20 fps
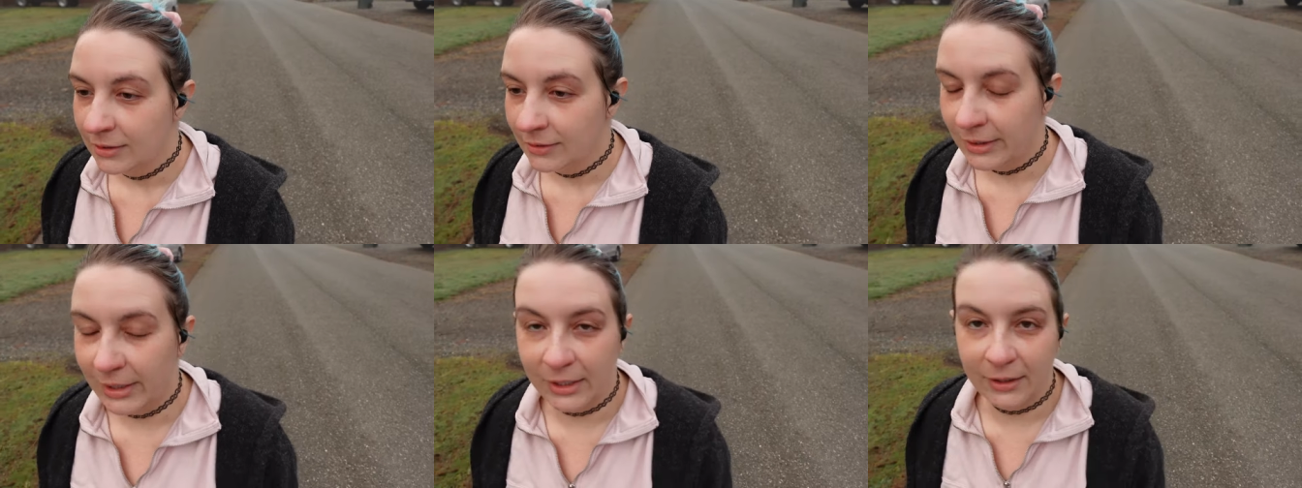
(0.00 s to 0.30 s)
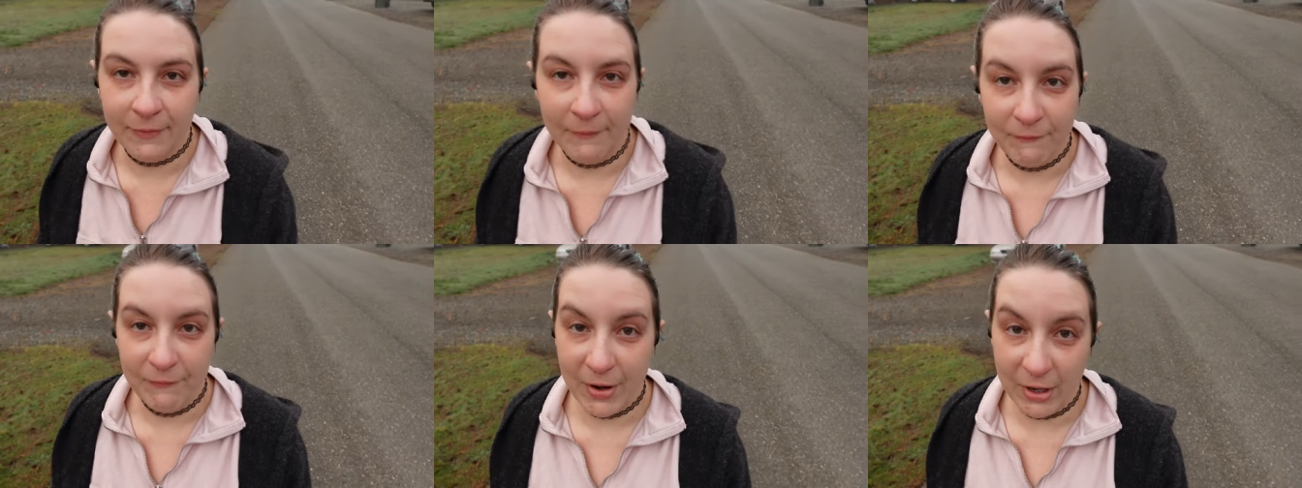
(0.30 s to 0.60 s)
like
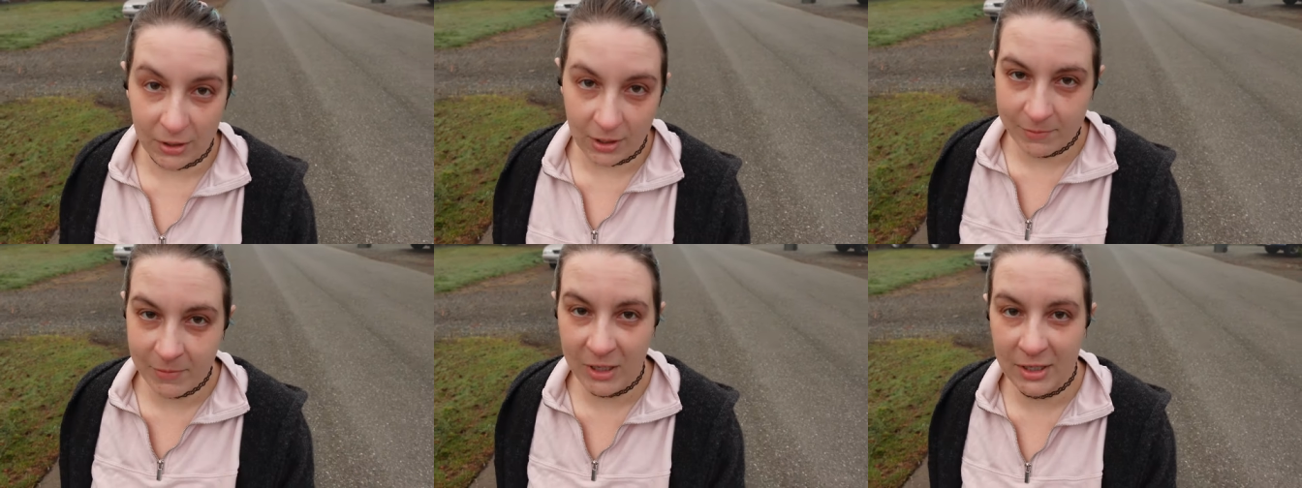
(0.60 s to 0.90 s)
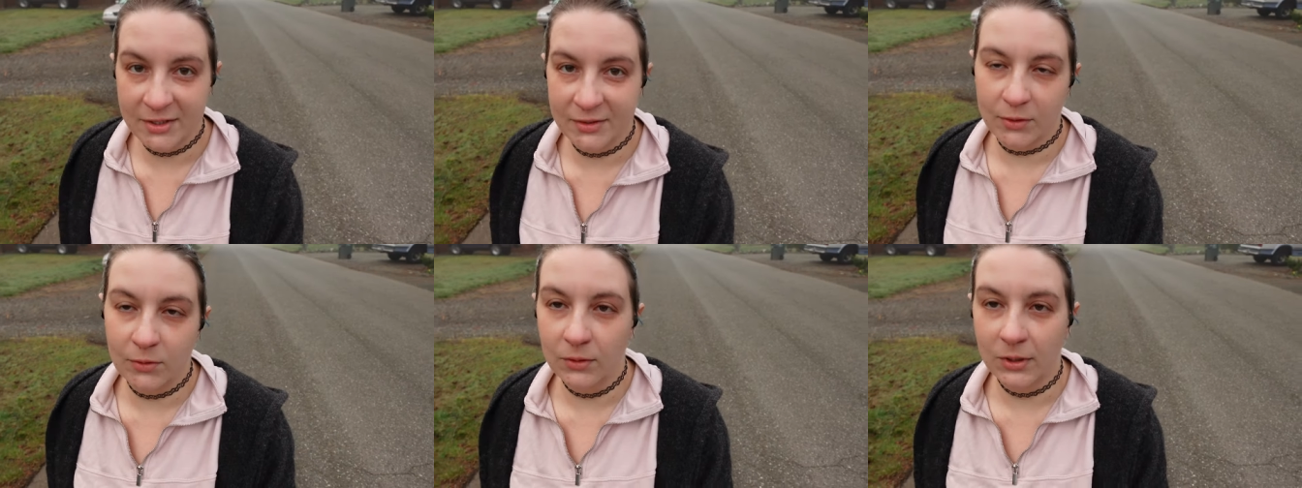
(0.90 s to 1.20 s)
very
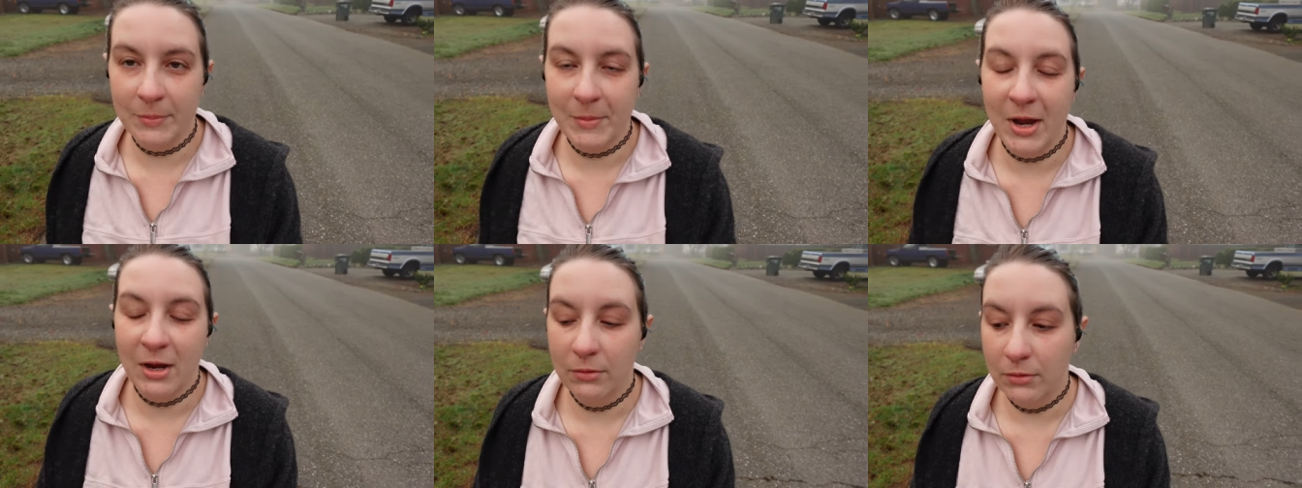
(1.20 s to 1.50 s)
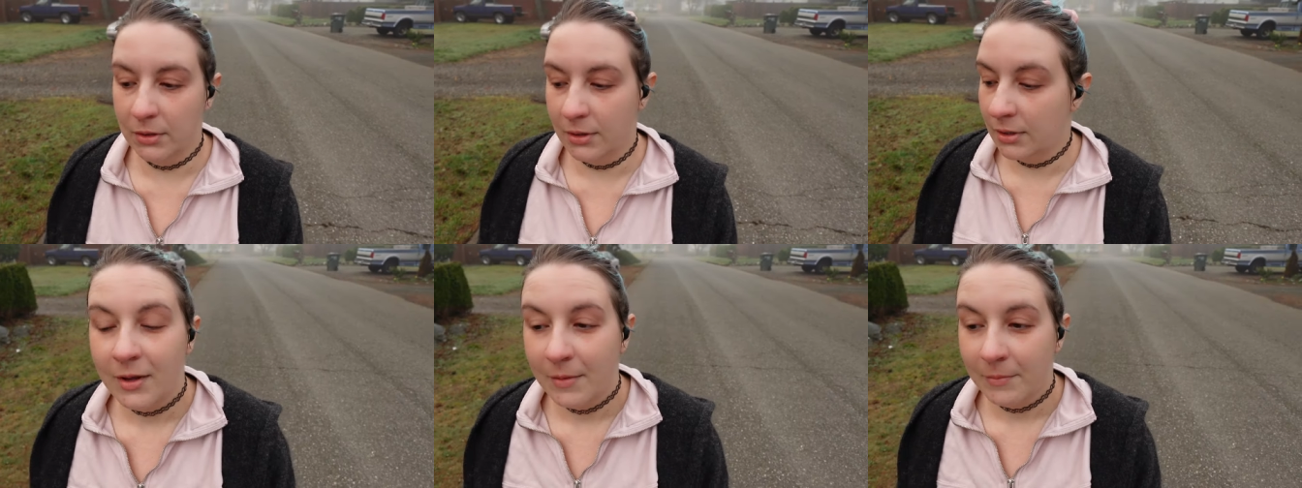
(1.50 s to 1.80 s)
minuscule
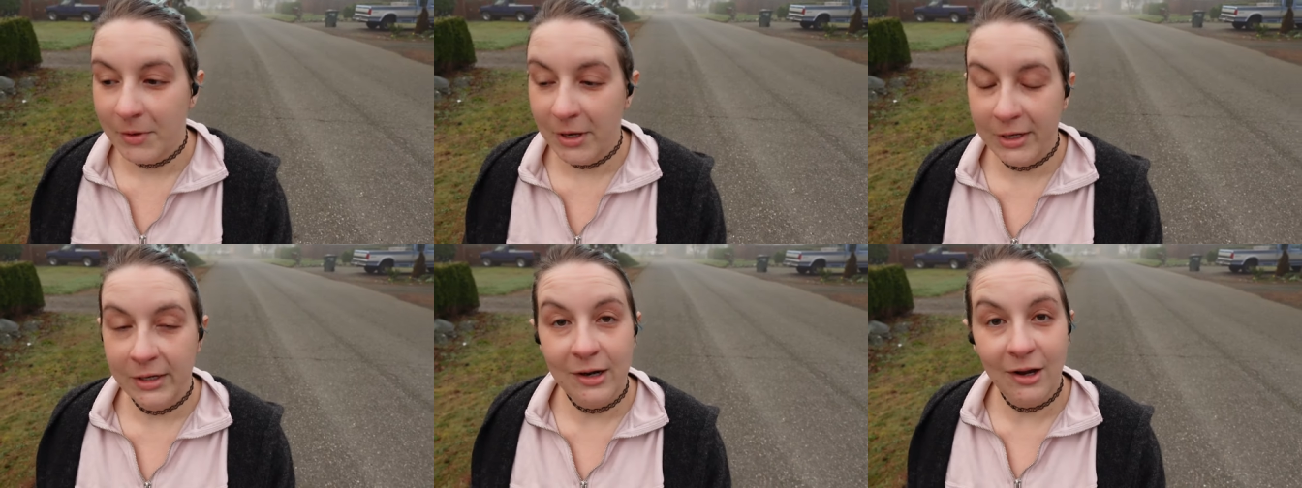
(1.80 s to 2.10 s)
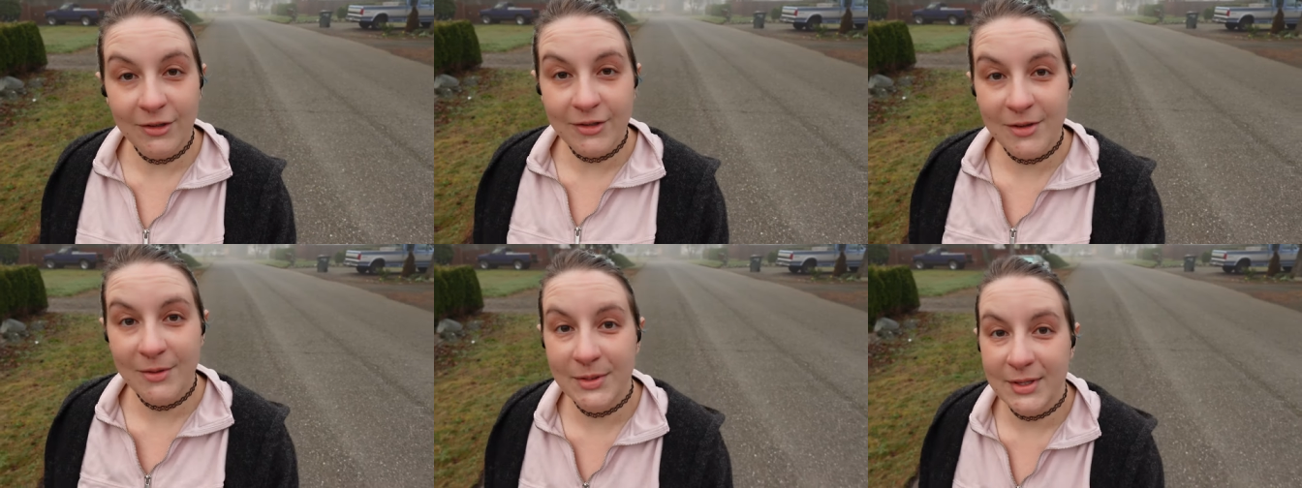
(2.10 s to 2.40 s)
amount, but it
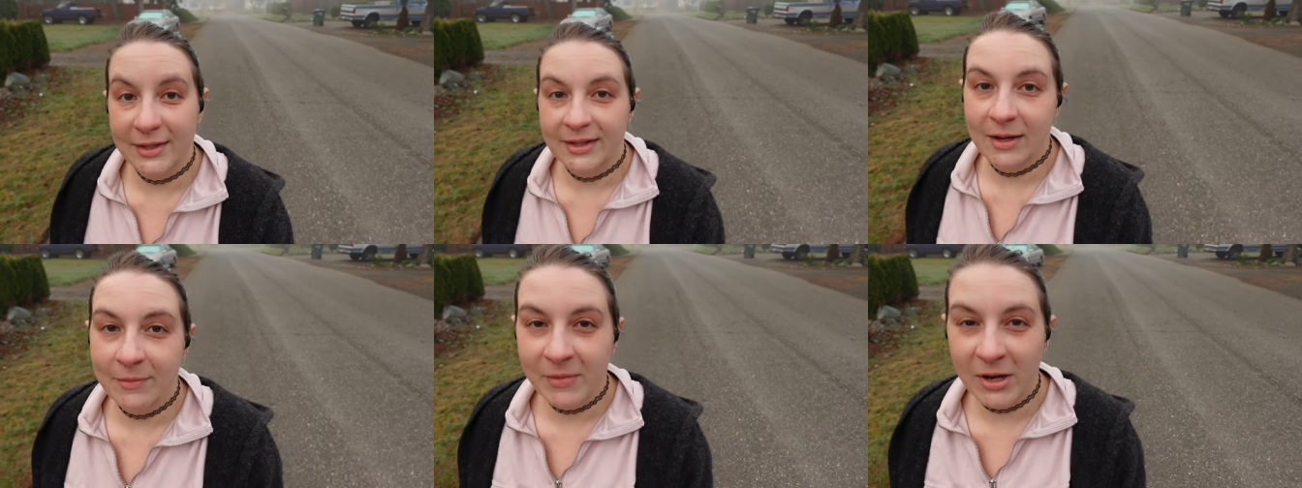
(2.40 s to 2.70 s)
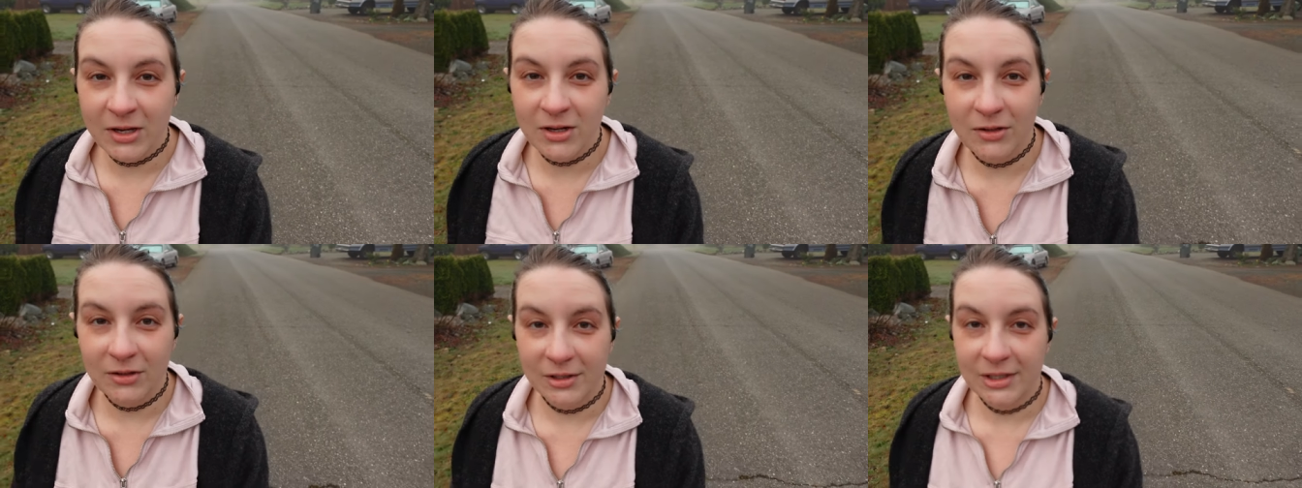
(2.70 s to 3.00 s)
also said that my
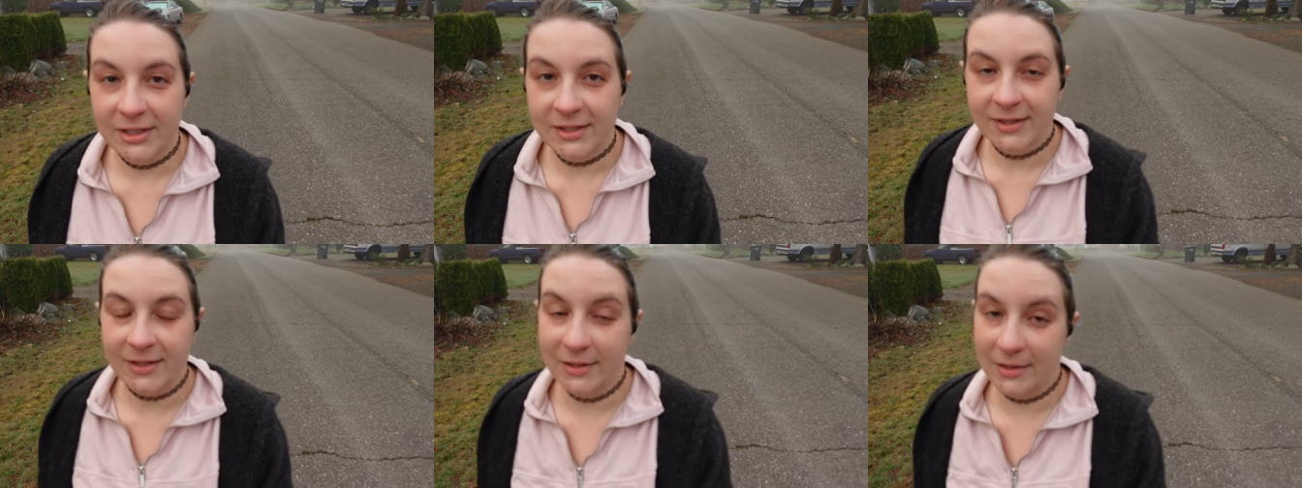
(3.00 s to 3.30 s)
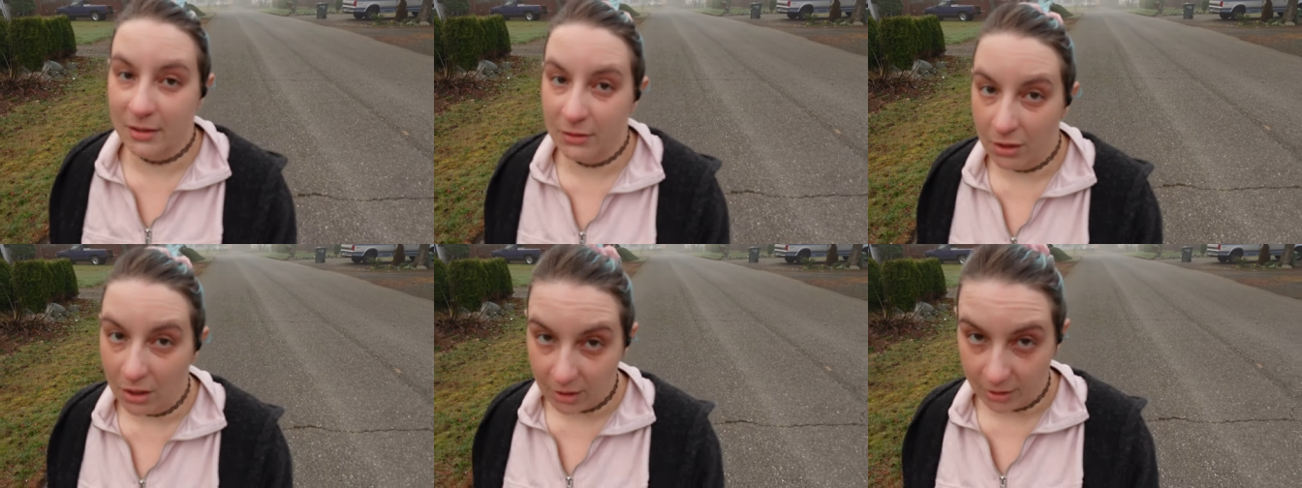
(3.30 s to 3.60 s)
uterus
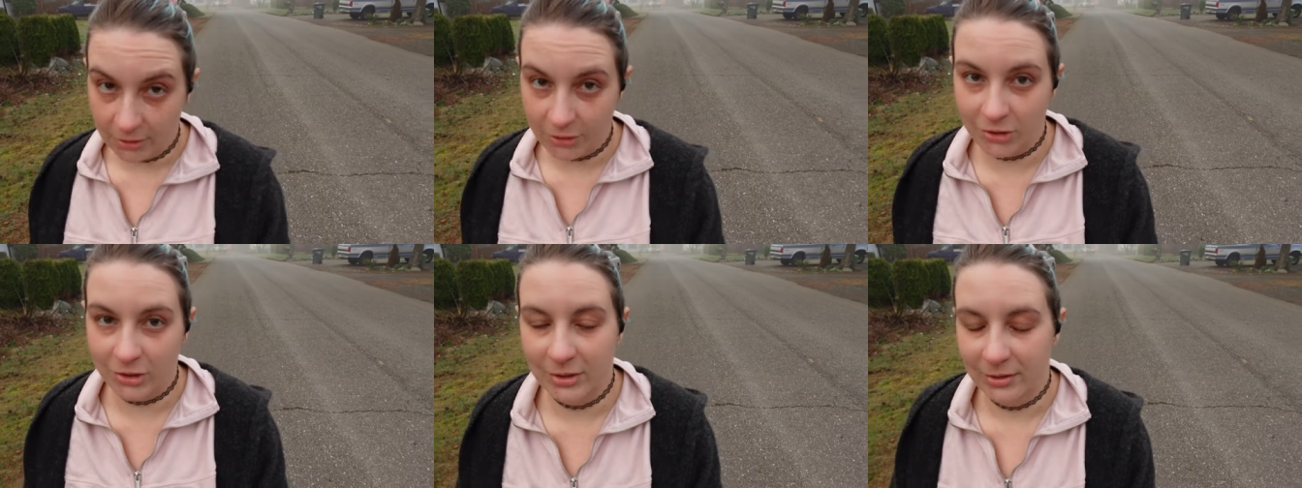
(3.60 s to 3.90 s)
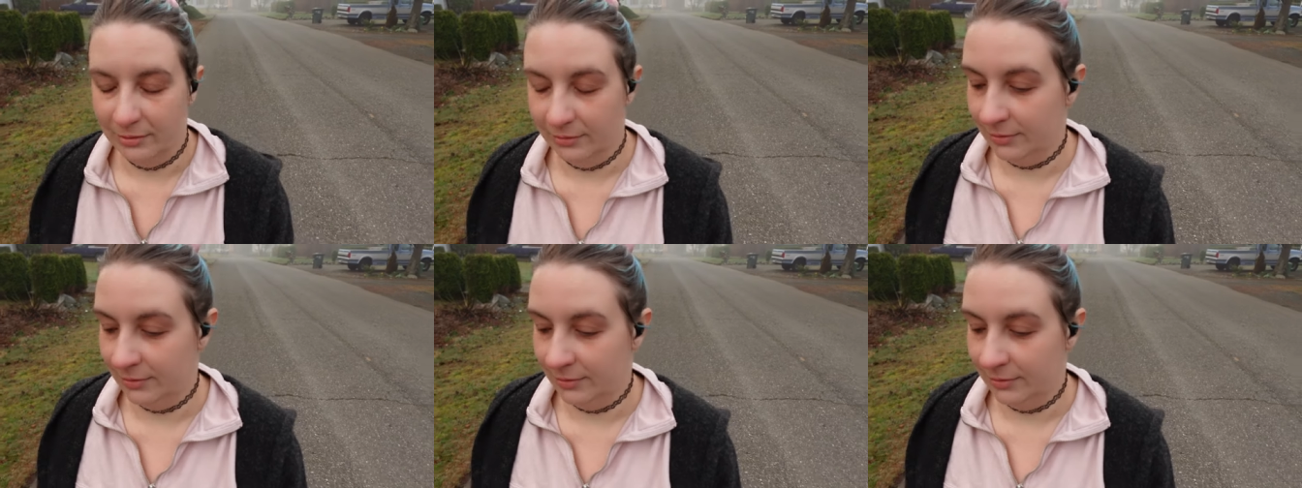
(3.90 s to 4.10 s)
is enlarged.